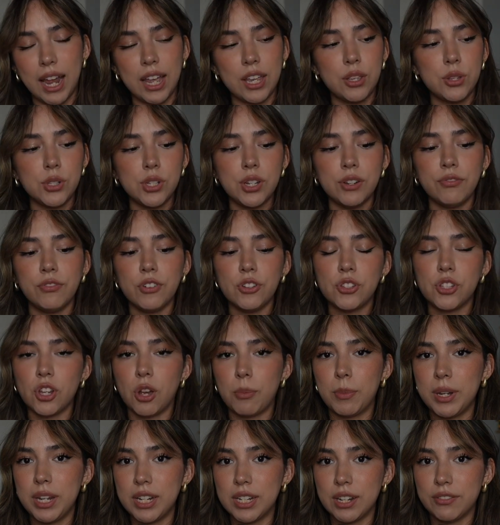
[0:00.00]
I used it for
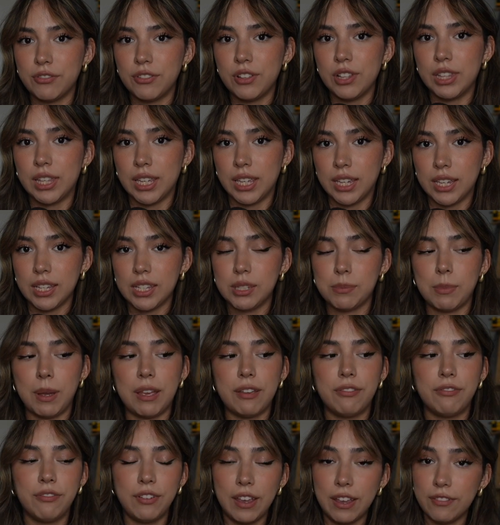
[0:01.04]
so many different things,
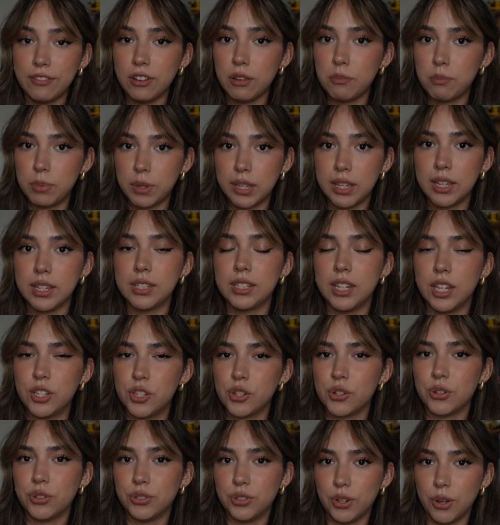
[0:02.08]
my favorite being
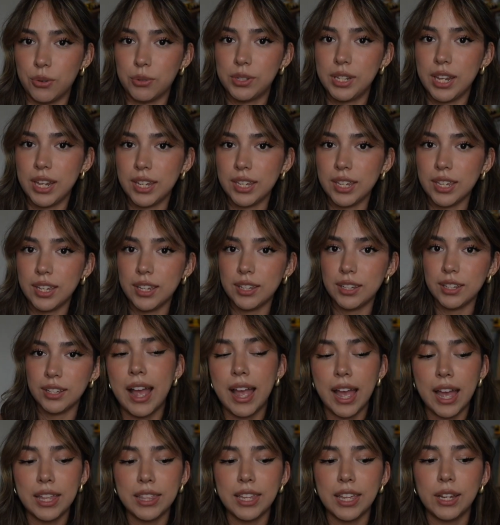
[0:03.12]
digital note-taking. I
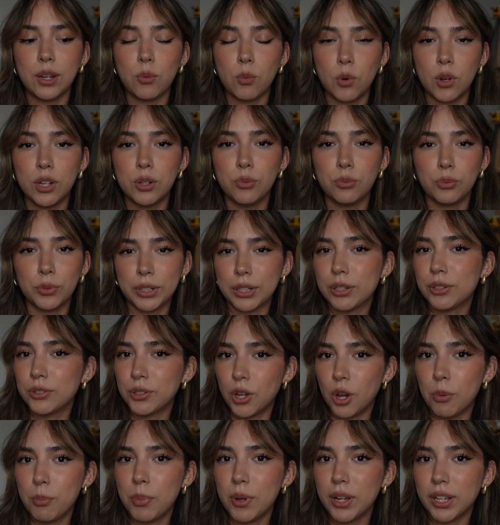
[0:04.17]
had like one real
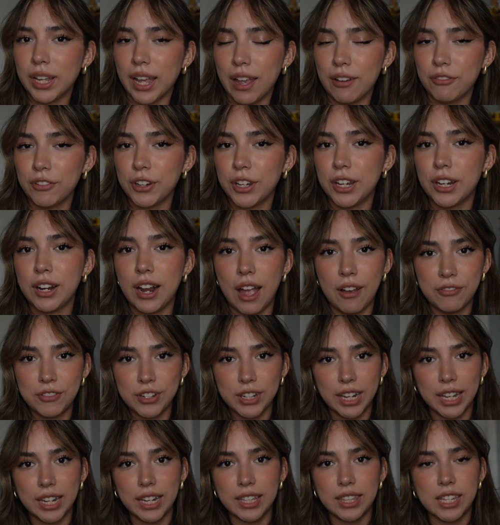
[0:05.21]
notebook every year
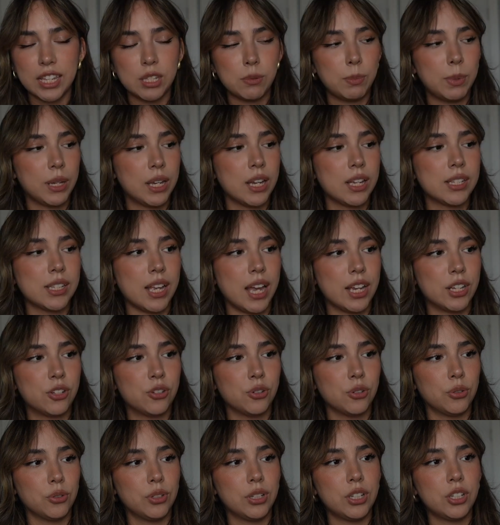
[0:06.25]
after getting this because I
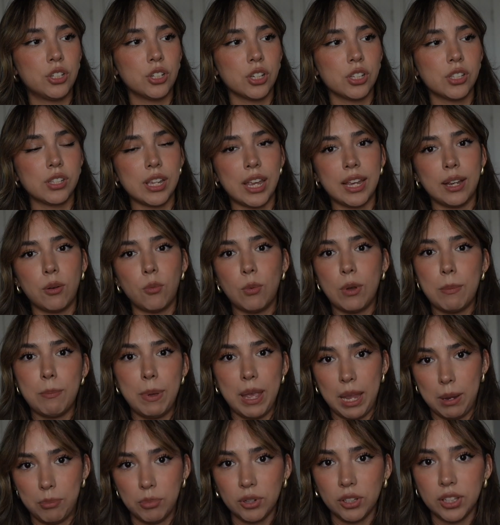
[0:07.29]
truly just like went
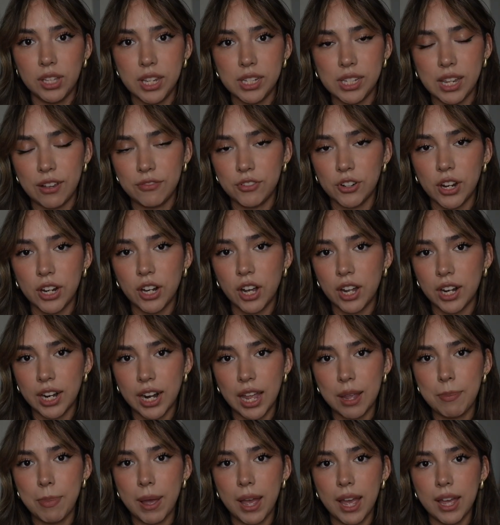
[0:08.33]
paperless after I got an
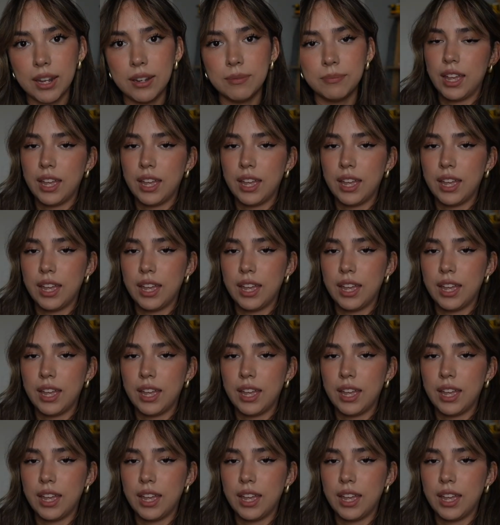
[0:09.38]
iPad.